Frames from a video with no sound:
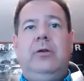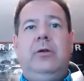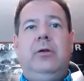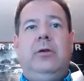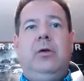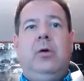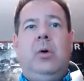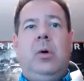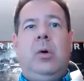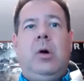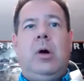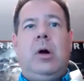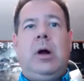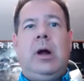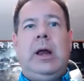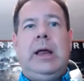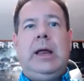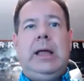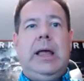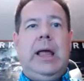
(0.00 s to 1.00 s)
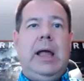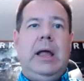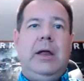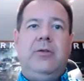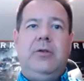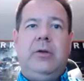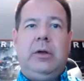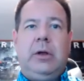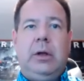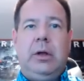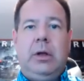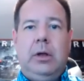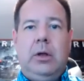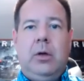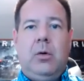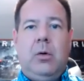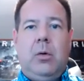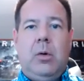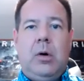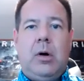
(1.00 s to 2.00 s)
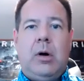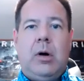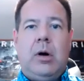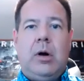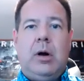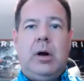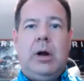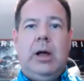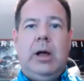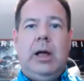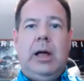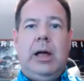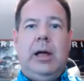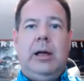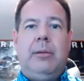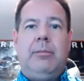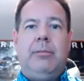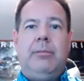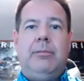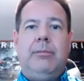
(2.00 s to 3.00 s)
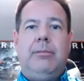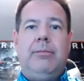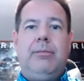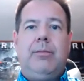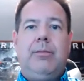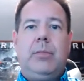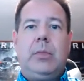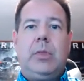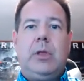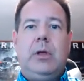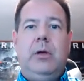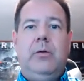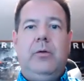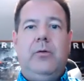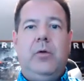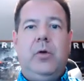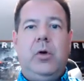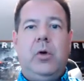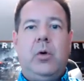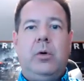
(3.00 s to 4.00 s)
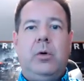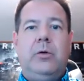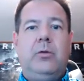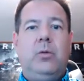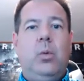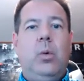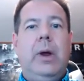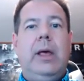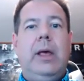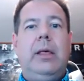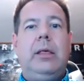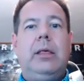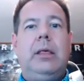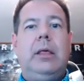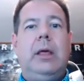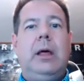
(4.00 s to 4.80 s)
you're engaging your viewers with.